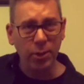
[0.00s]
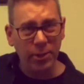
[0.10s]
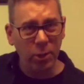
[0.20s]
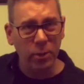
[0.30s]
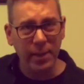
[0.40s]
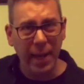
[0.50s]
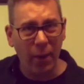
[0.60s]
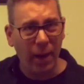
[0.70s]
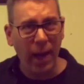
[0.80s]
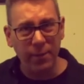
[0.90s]
tone down.
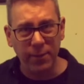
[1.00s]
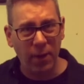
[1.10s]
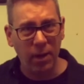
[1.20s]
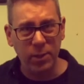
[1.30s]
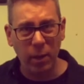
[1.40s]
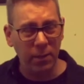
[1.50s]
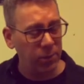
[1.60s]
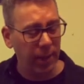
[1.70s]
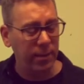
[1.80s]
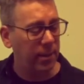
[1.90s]
I have a Vox 12
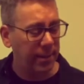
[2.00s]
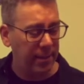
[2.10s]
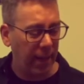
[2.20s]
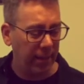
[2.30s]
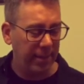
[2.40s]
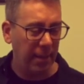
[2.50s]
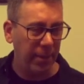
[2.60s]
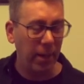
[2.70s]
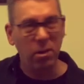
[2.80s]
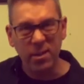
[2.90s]
string, does exactly the same thing,
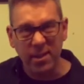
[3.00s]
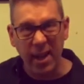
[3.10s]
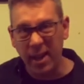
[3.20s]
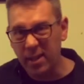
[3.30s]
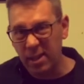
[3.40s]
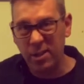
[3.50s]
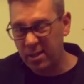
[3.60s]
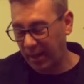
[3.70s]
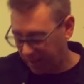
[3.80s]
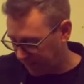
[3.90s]
or did, because
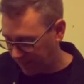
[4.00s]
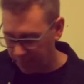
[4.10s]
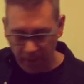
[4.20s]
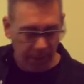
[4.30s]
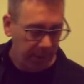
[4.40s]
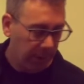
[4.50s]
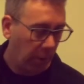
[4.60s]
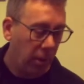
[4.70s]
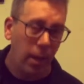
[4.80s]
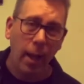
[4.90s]
I couldn't get around it. So
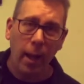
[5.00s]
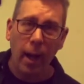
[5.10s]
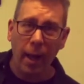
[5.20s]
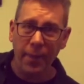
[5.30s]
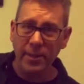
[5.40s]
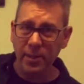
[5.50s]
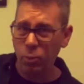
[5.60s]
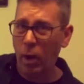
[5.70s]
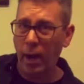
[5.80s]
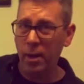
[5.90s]
this is
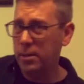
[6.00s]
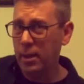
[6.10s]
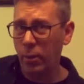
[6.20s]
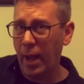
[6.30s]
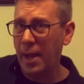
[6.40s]
wired, you know, as